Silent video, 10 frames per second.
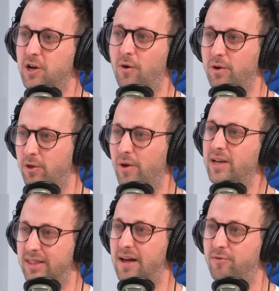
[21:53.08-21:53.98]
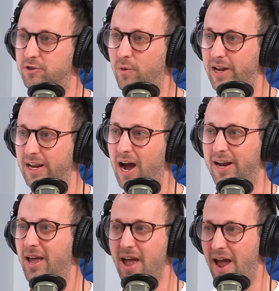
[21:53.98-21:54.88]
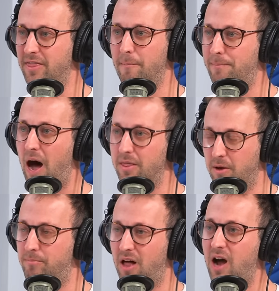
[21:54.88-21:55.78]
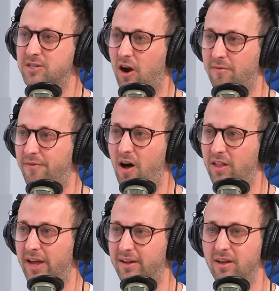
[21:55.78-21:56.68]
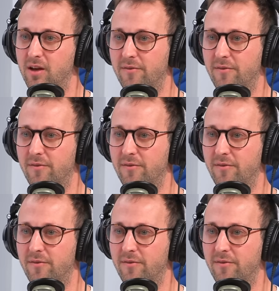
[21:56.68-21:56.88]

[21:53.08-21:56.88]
So you hit level 29, and the bo- the blocks are falling